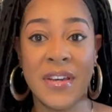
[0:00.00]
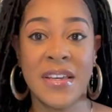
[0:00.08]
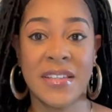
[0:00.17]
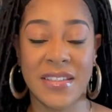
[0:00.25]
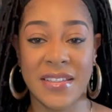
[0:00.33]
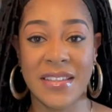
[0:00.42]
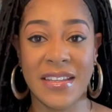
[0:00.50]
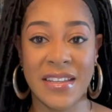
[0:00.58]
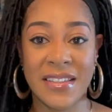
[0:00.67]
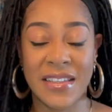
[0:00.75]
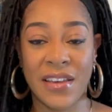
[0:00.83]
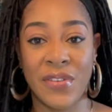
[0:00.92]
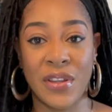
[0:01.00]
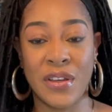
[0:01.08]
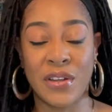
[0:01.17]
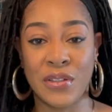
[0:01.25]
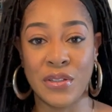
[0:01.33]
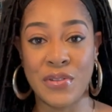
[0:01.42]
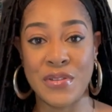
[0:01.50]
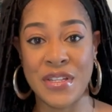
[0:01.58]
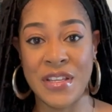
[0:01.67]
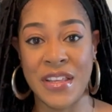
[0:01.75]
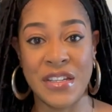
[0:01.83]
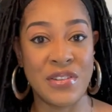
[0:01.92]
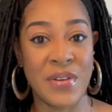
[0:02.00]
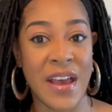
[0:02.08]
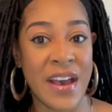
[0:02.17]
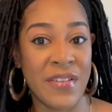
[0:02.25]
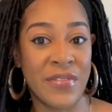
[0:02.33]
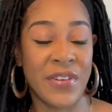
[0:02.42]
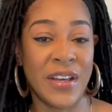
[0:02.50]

since it is giving the illusion that you have